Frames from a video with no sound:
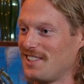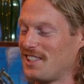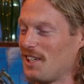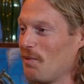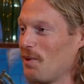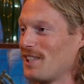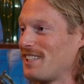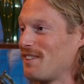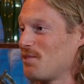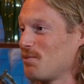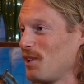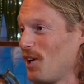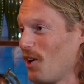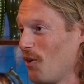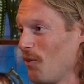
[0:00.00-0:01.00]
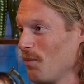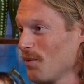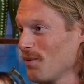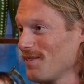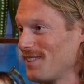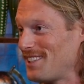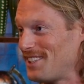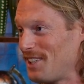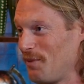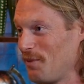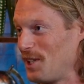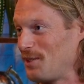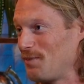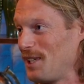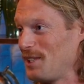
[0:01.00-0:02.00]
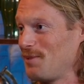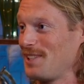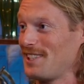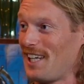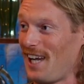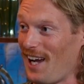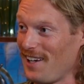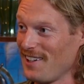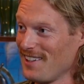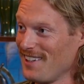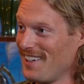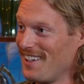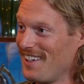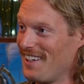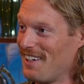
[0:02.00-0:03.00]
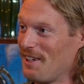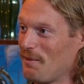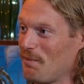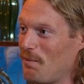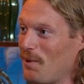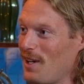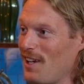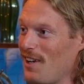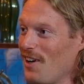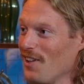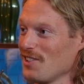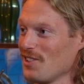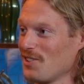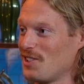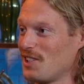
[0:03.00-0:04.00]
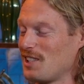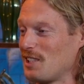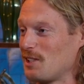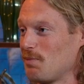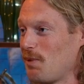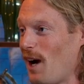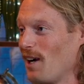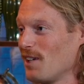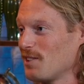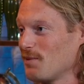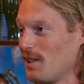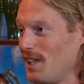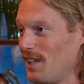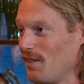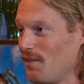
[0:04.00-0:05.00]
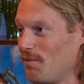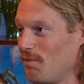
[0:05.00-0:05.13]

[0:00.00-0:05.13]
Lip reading: in some ways, gives me hope. In some ways, makes me sad. But it also just inspires me